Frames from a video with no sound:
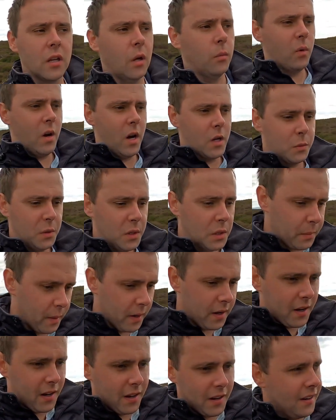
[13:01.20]
somewhere as we
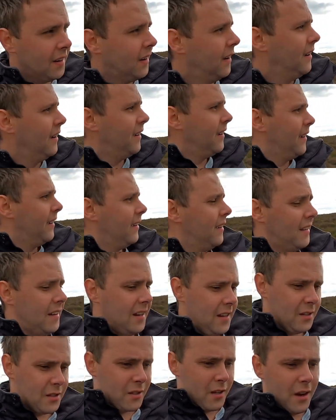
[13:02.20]
speak.
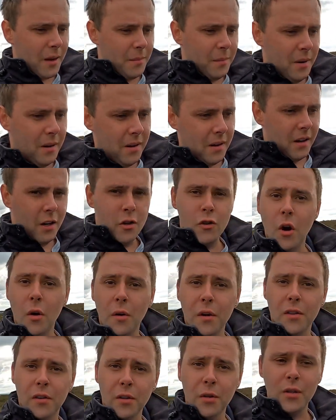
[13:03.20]
He's a
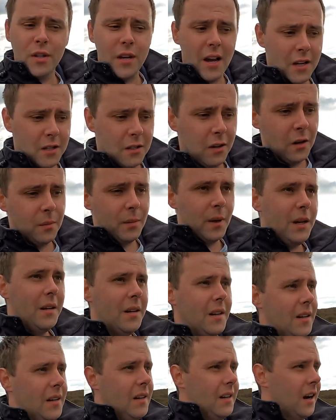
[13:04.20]
drone enthusiast like me.
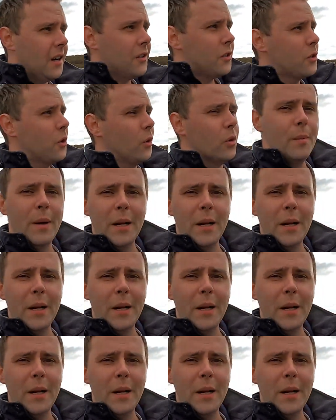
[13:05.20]
I just got the